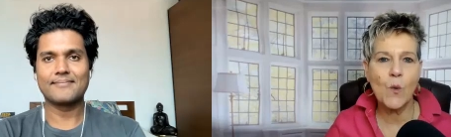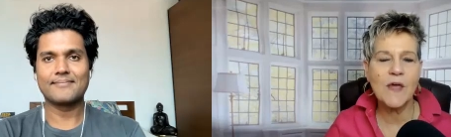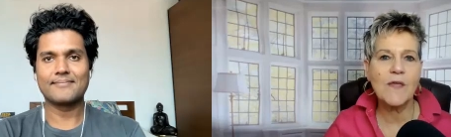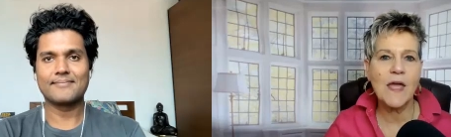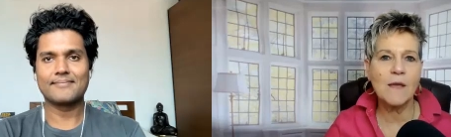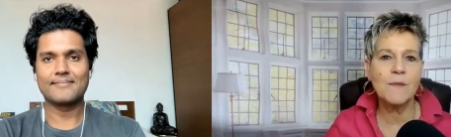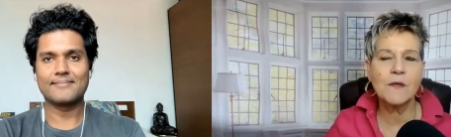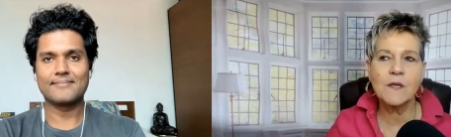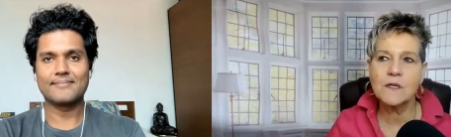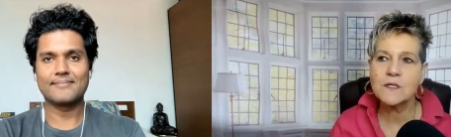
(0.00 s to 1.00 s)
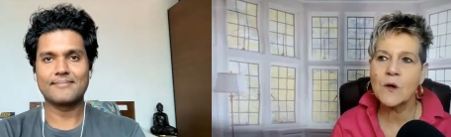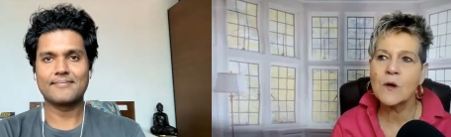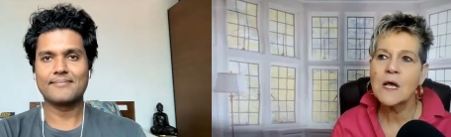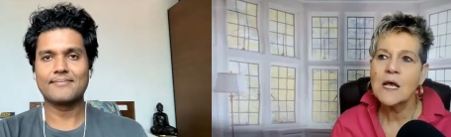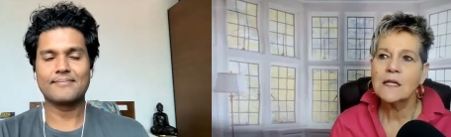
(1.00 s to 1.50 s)
Speaker 1: with a billion
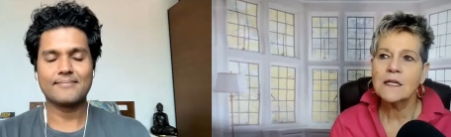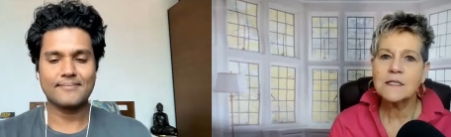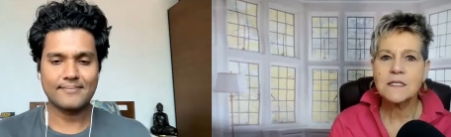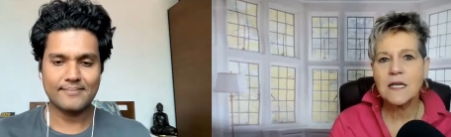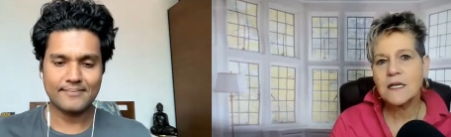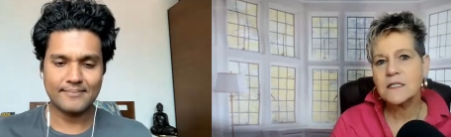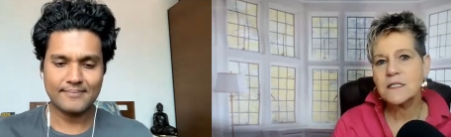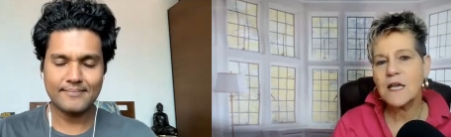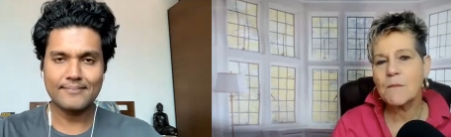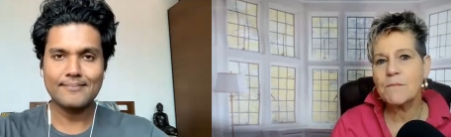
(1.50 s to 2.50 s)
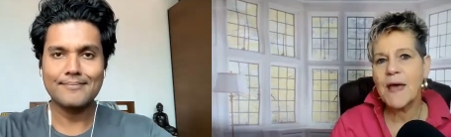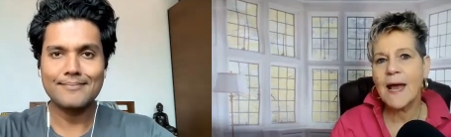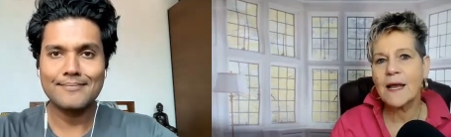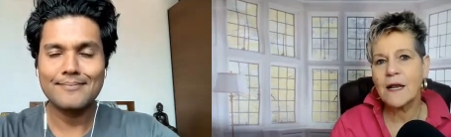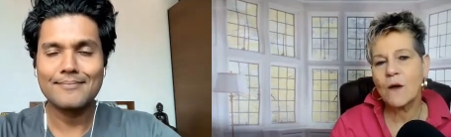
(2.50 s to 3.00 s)
so let's take a step
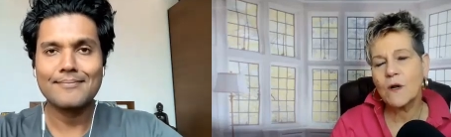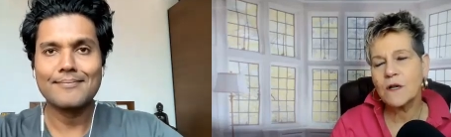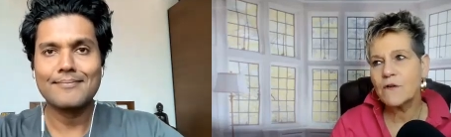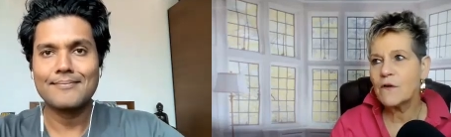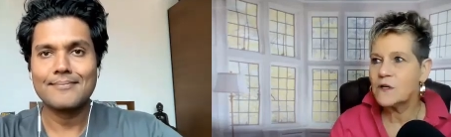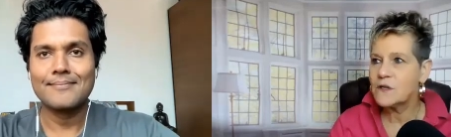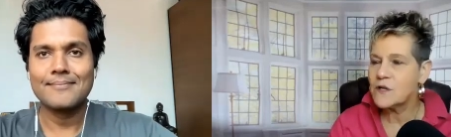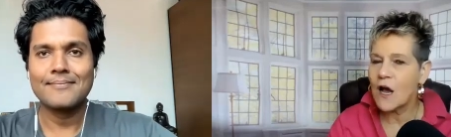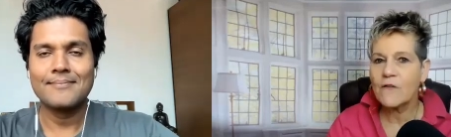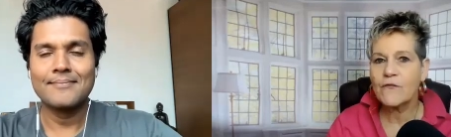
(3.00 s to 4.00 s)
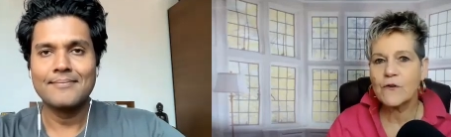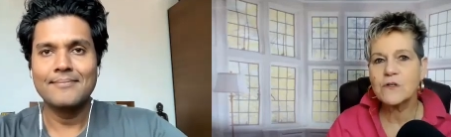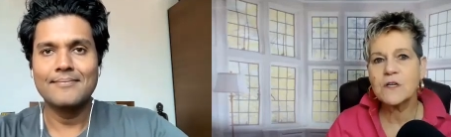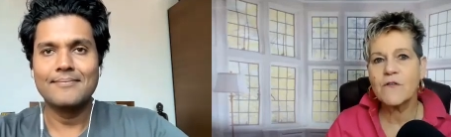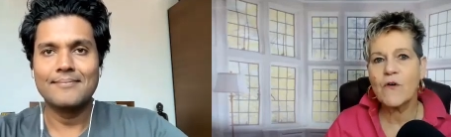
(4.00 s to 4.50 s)
back and i want to talk
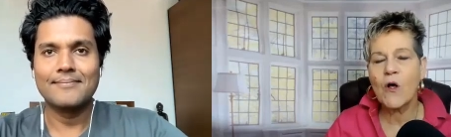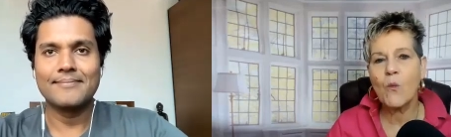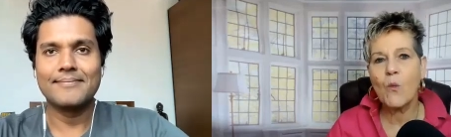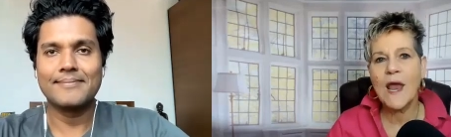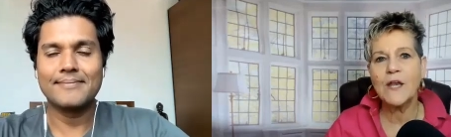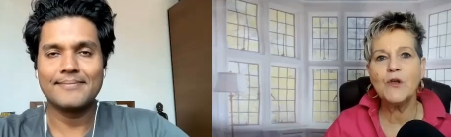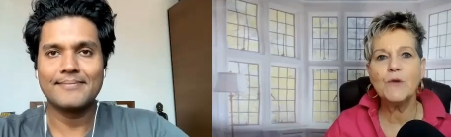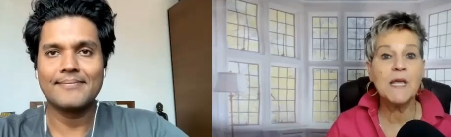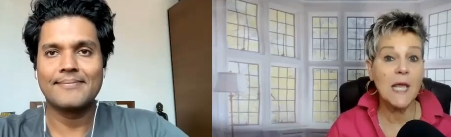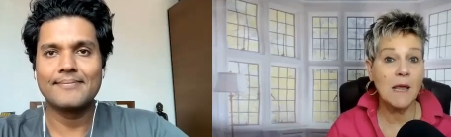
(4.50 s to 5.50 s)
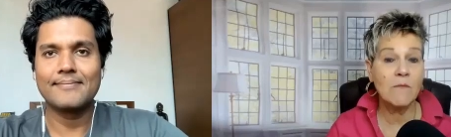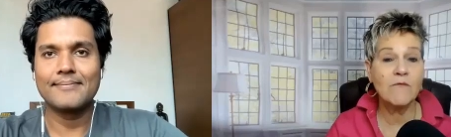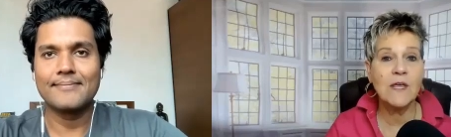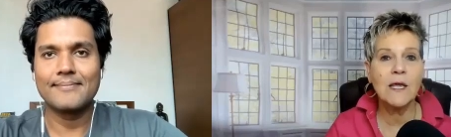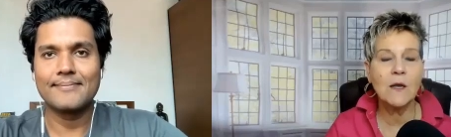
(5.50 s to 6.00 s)
first of all when you became
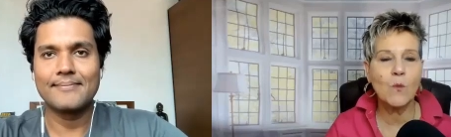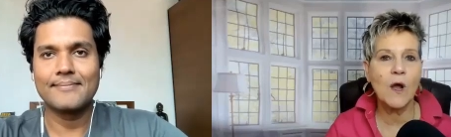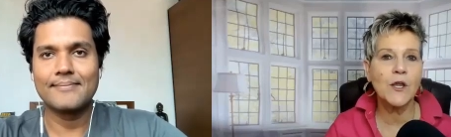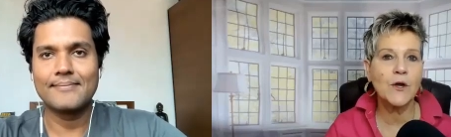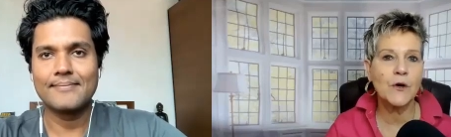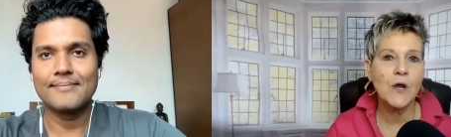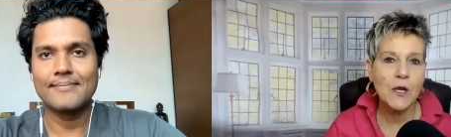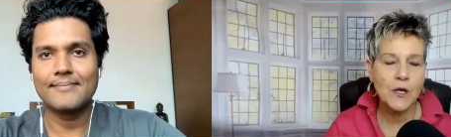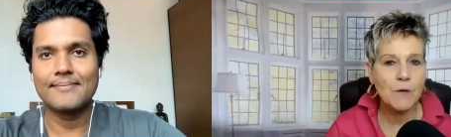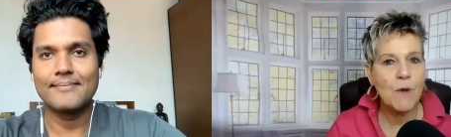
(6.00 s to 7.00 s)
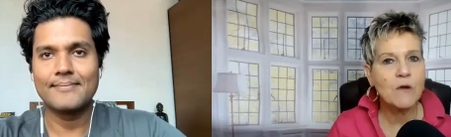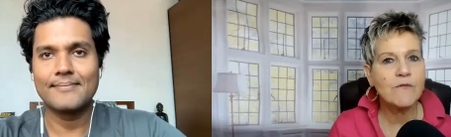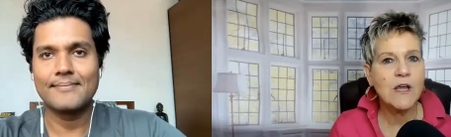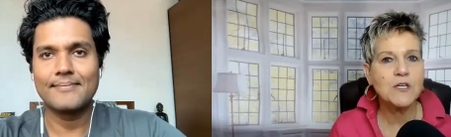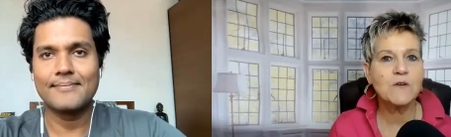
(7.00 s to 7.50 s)
vegan what your your
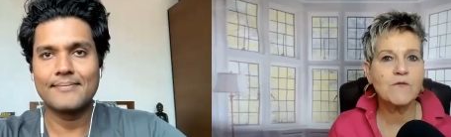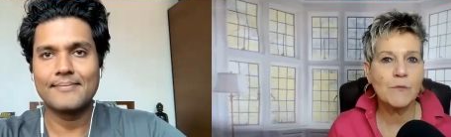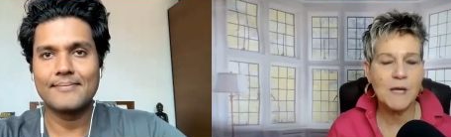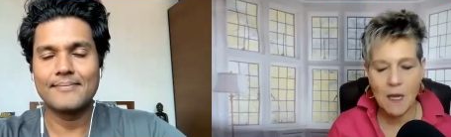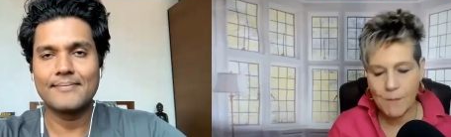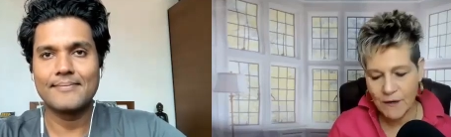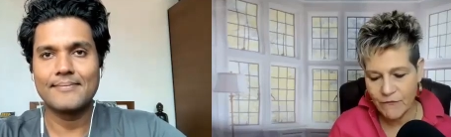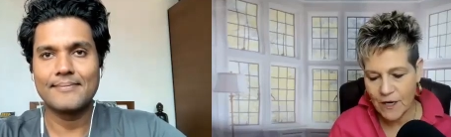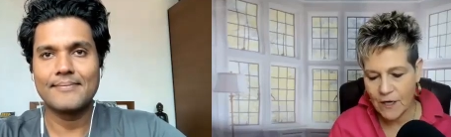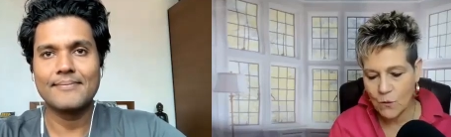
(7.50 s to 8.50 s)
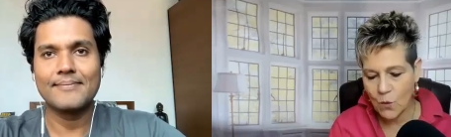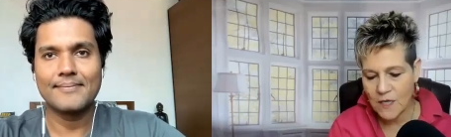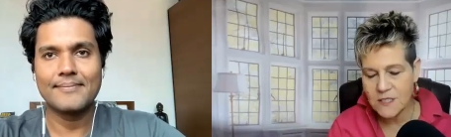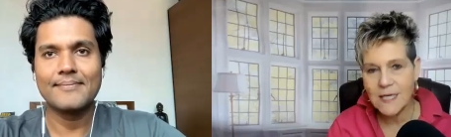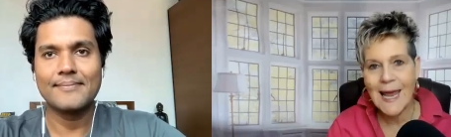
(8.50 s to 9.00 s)
motivation for becoming vegan
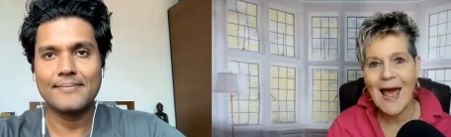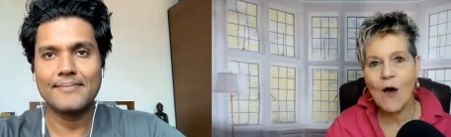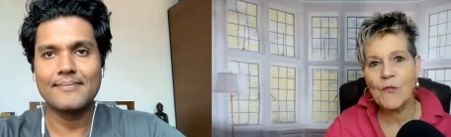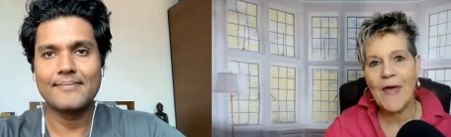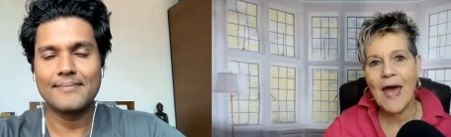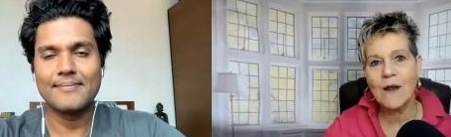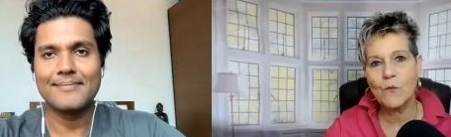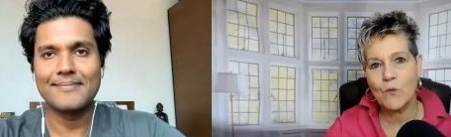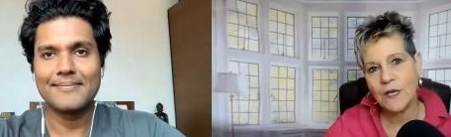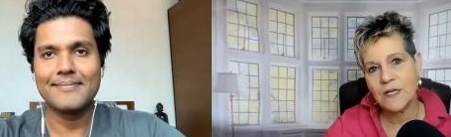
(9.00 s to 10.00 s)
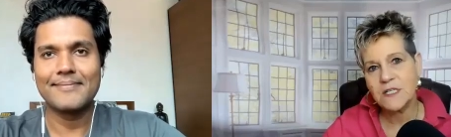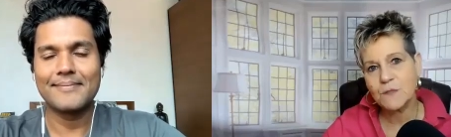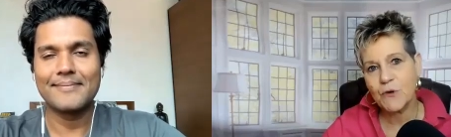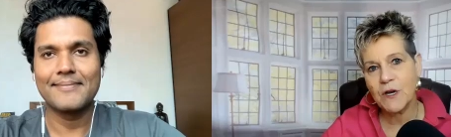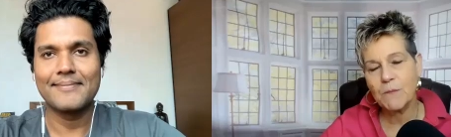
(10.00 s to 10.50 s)
was and how that really
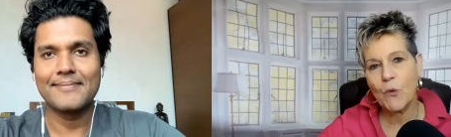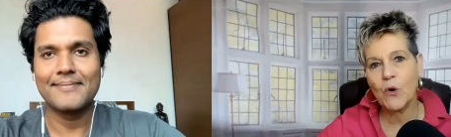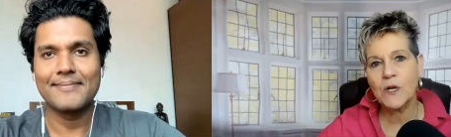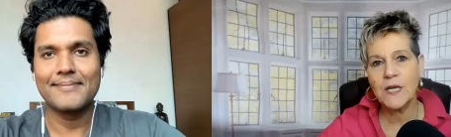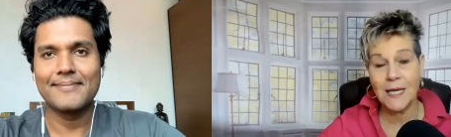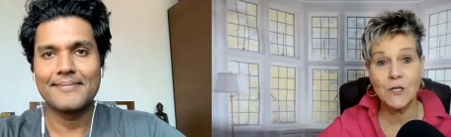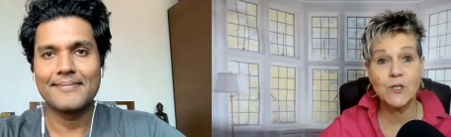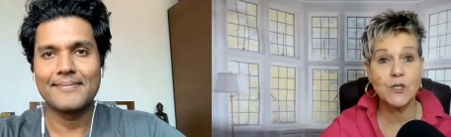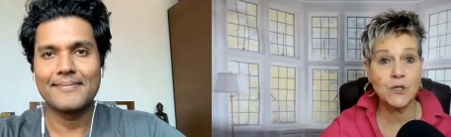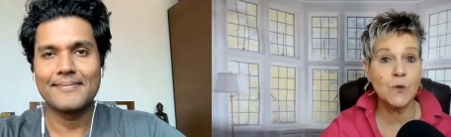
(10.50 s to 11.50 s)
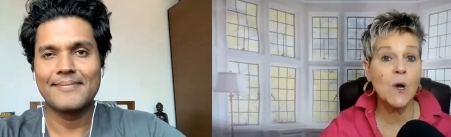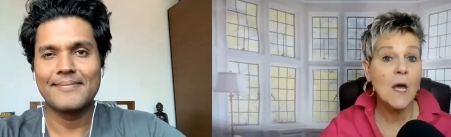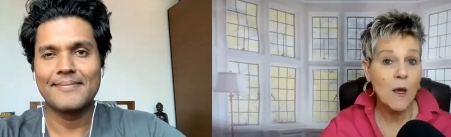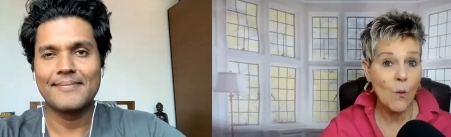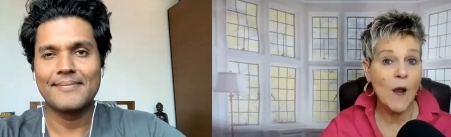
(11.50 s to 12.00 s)
springboarded into
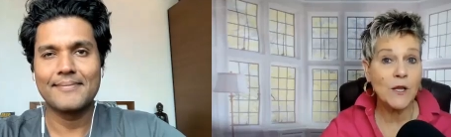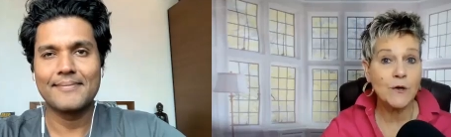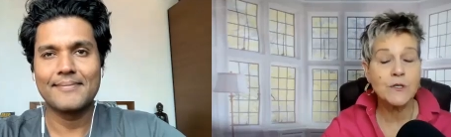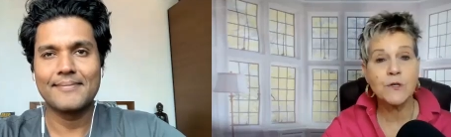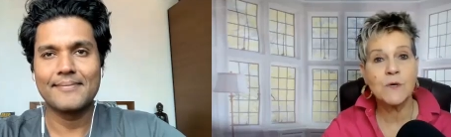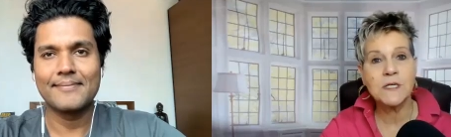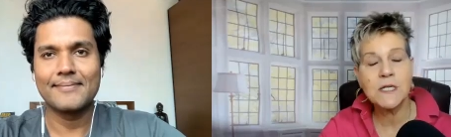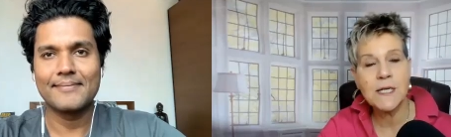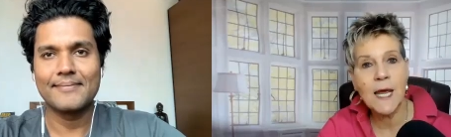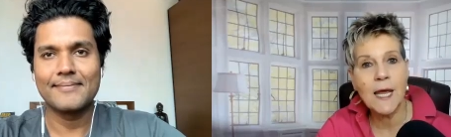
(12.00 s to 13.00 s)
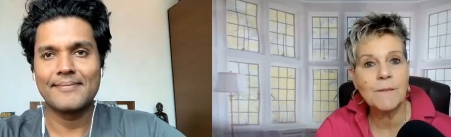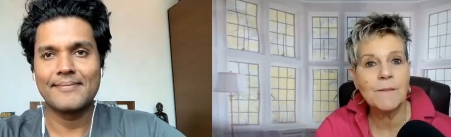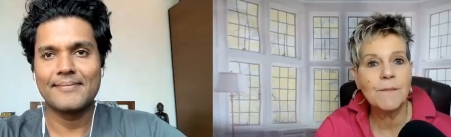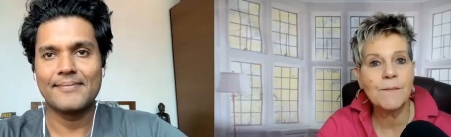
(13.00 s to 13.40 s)
what you're doing today.